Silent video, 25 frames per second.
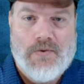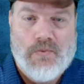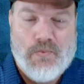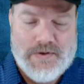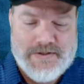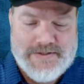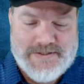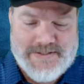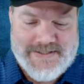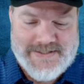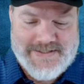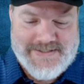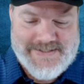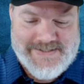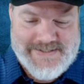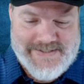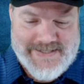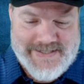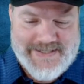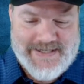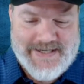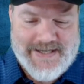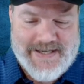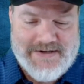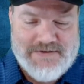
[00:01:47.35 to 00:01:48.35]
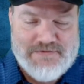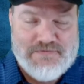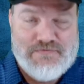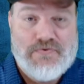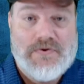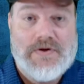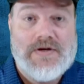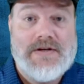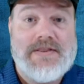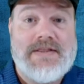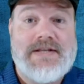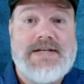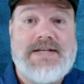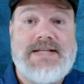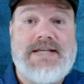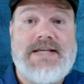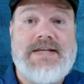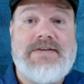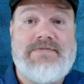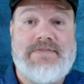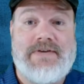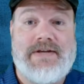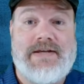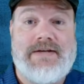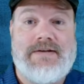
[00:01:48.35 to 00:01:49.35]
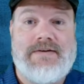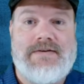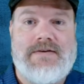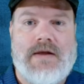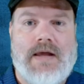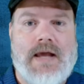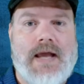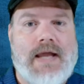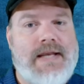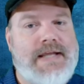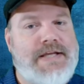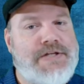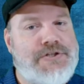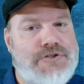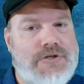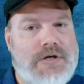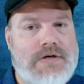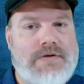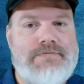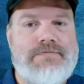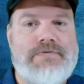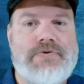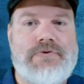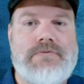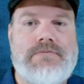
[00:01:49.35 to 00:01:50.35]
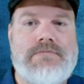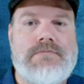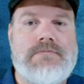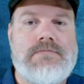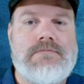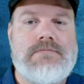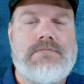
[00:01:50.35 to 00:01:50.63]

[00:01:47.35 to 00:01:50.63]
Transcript: was to sit in front of the TV and eat junk food.